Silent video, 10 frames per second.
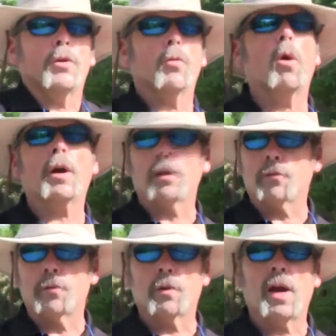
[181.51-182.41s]
you're walking
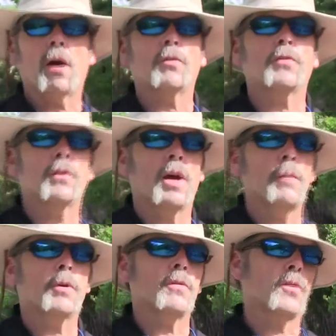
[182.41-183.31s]
through your house at night
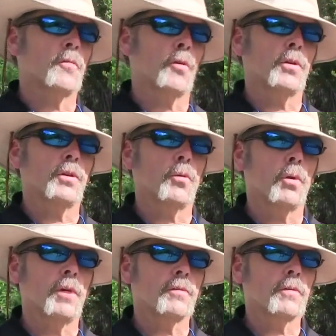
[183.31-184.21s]
because you've heard a
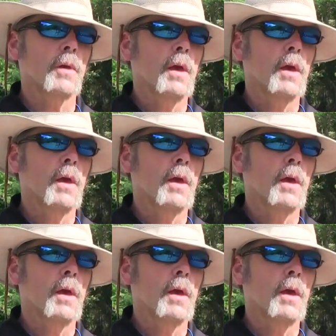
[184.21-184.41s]
noise.